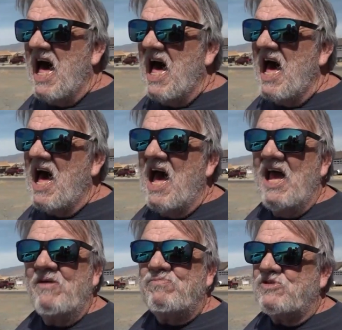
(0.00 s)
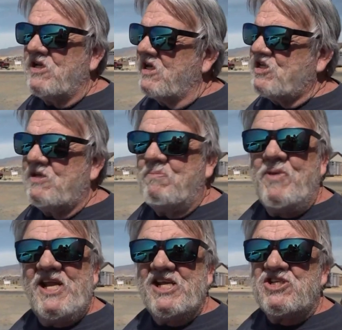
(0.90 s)
I, I
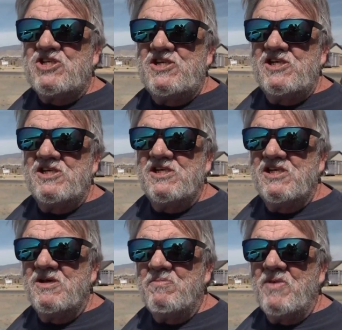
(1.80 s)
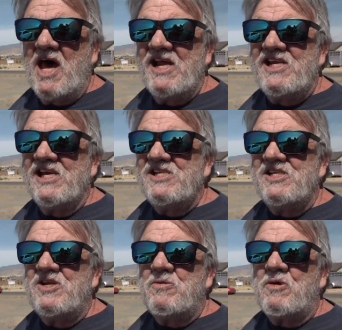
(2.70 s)
minutes. I
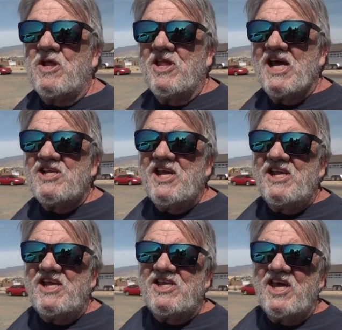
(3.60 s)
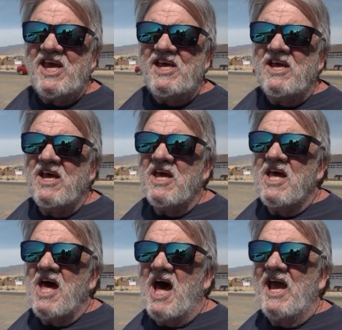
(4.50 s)
didn't collect anything.
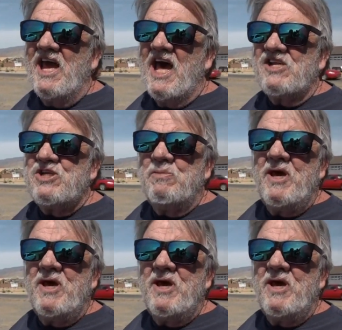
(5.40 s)
I had too